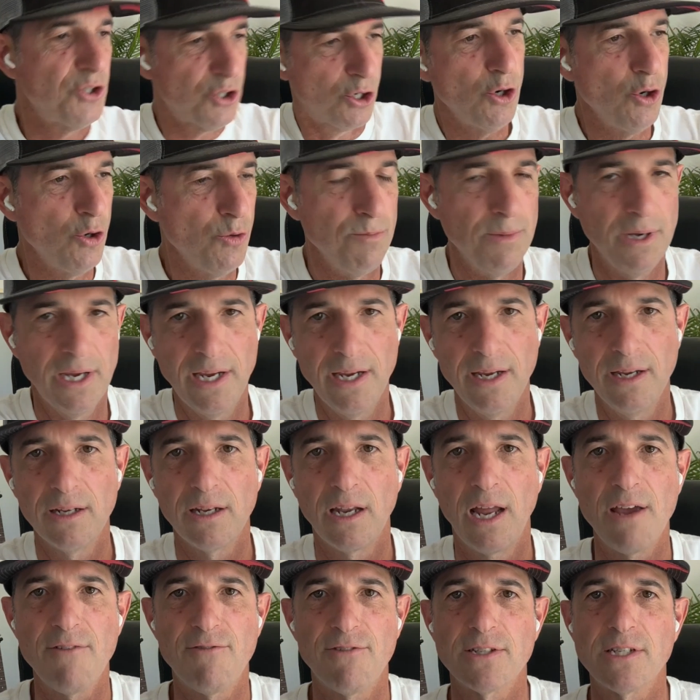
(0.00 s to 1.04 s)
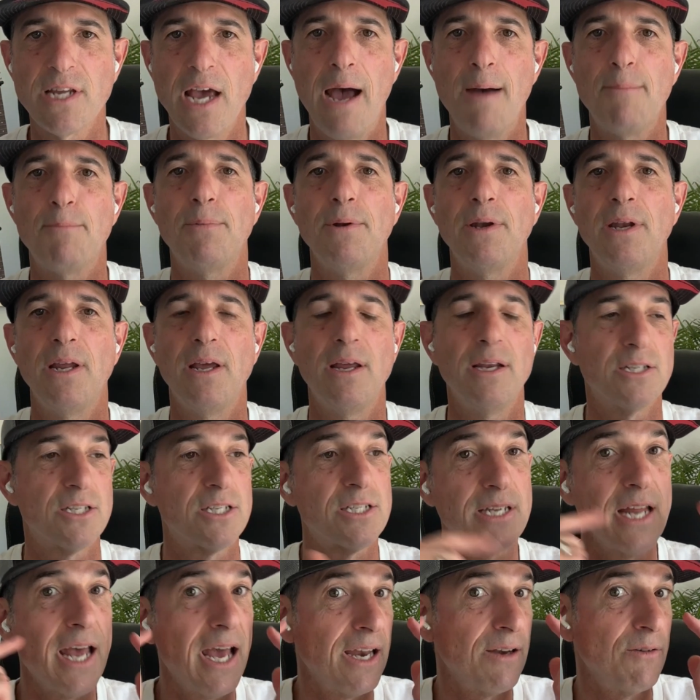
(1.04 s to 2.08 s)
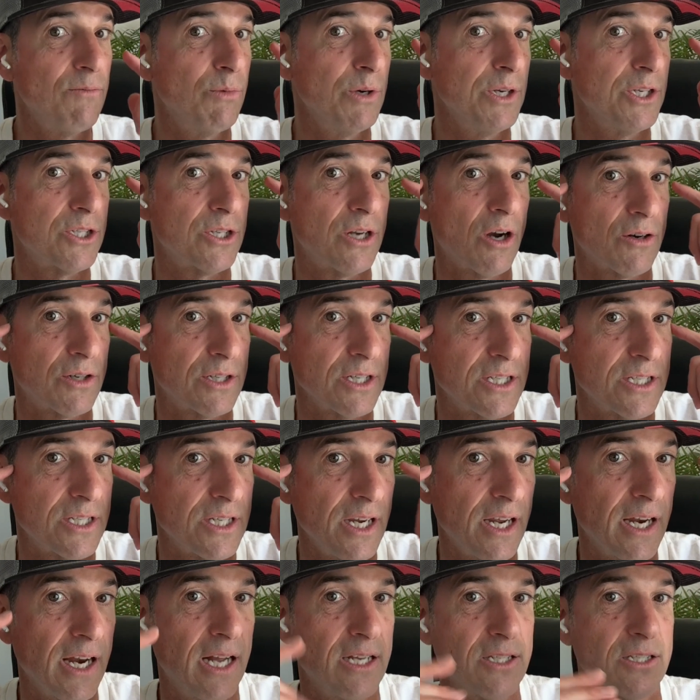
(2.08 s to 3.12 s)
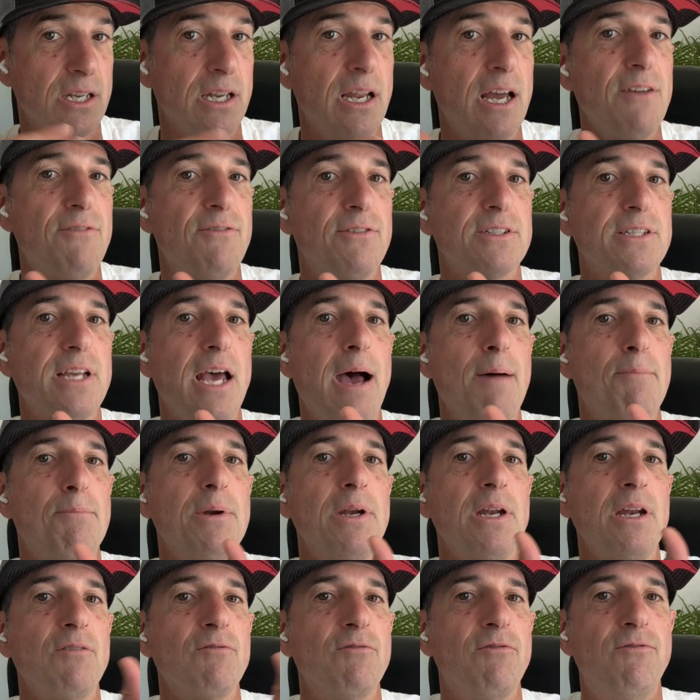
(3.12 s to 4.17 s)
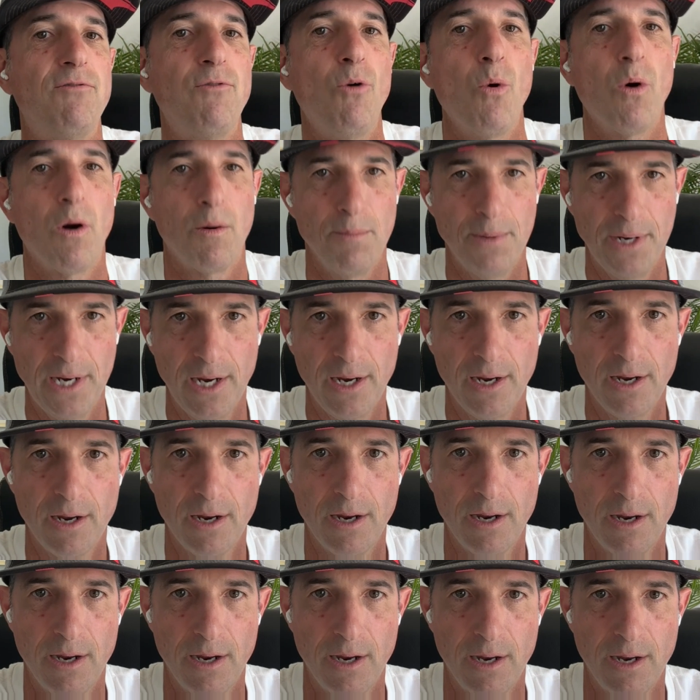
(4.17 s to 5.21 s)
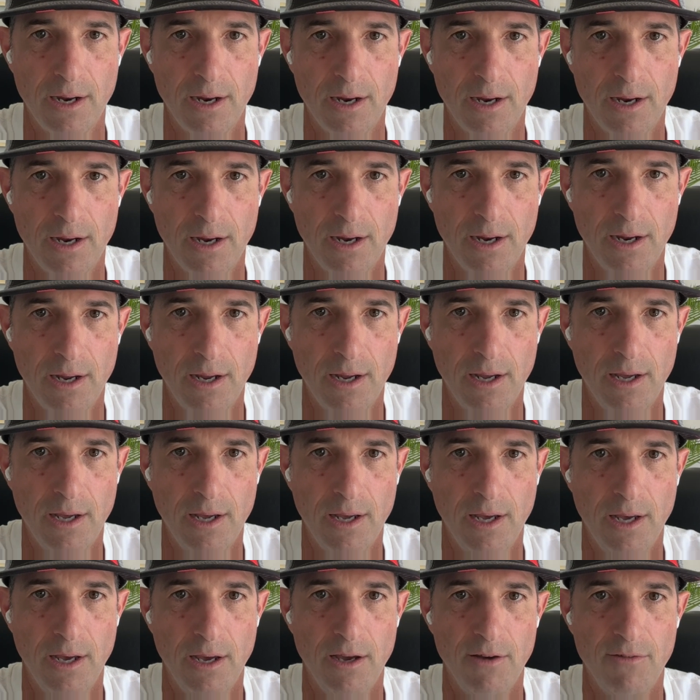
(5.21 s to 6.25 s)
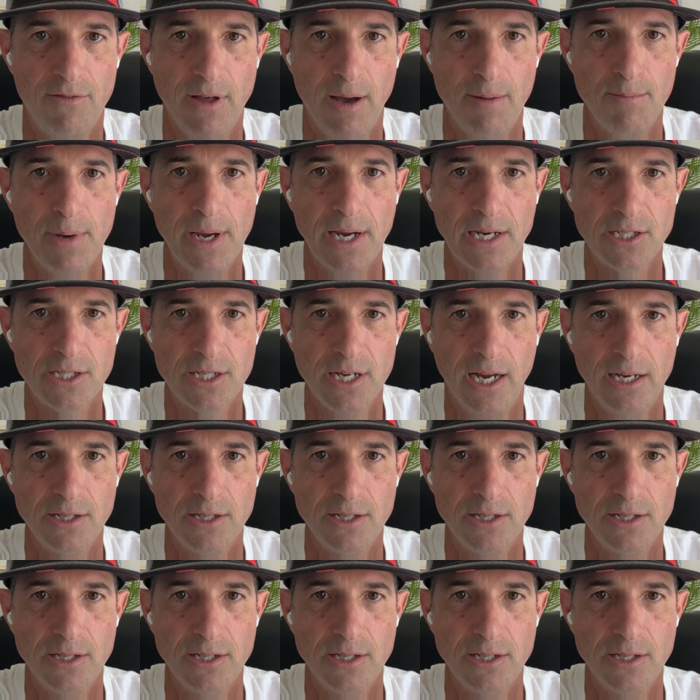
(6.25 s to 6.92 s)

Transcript: to me, life is happening. Instead, we start to see it as life is happening for me, if that makes